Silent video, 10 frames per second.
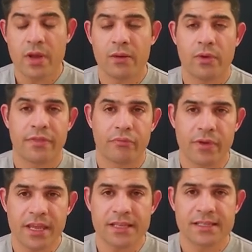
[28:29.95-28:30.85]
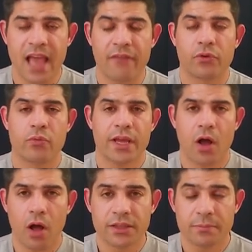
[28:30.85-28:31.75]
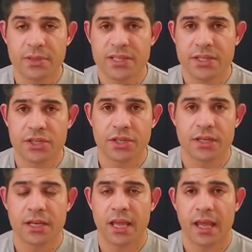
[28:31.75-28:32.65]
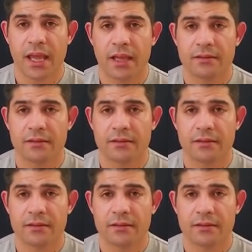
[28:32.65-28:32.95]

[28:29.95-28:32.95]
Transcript: We win with 3s after we called in position,